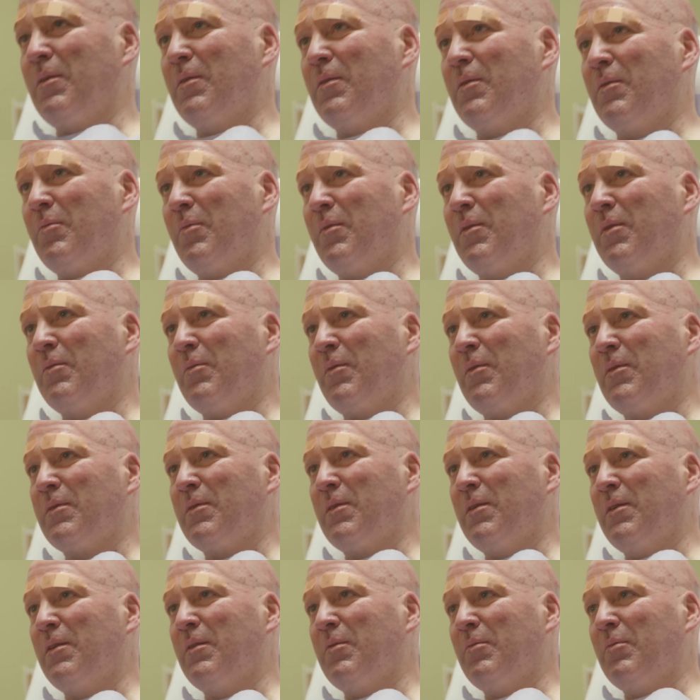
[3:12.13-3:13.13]
They, they
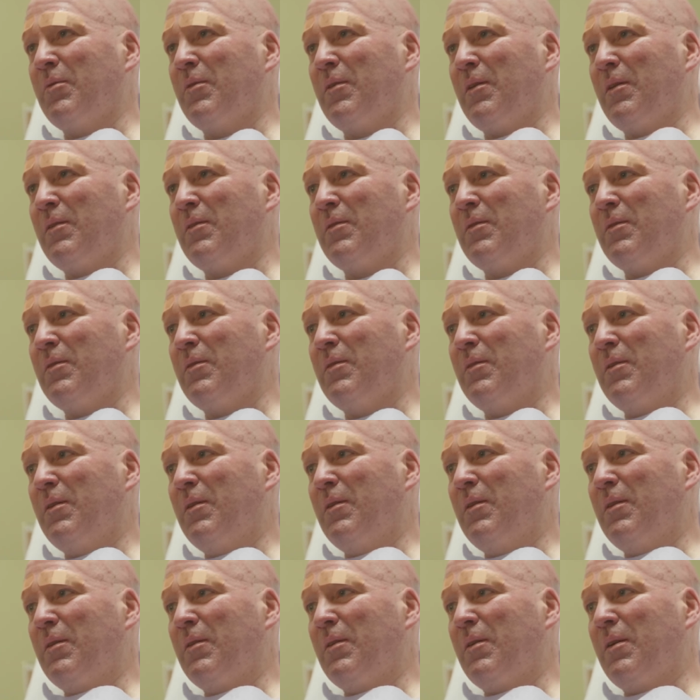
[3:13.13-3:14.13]
like the idea
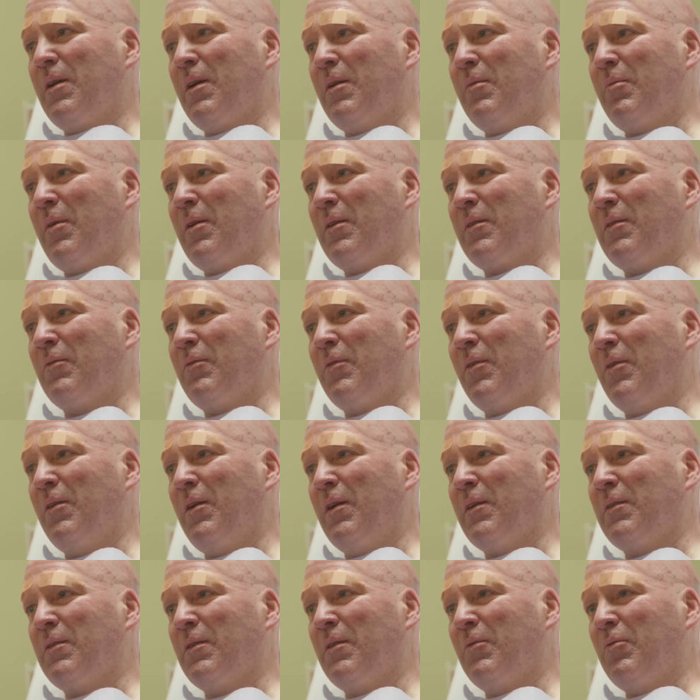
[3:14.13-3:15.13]
of the
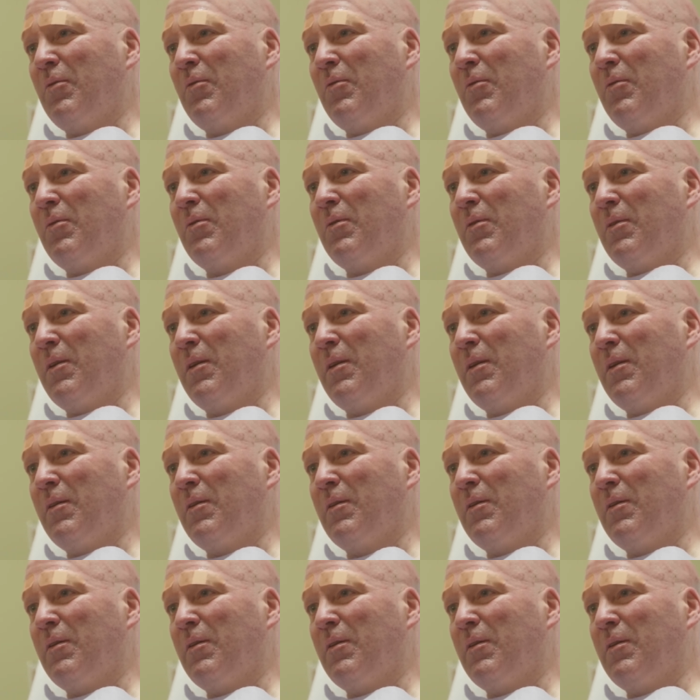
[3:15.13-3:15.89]
immediate effects,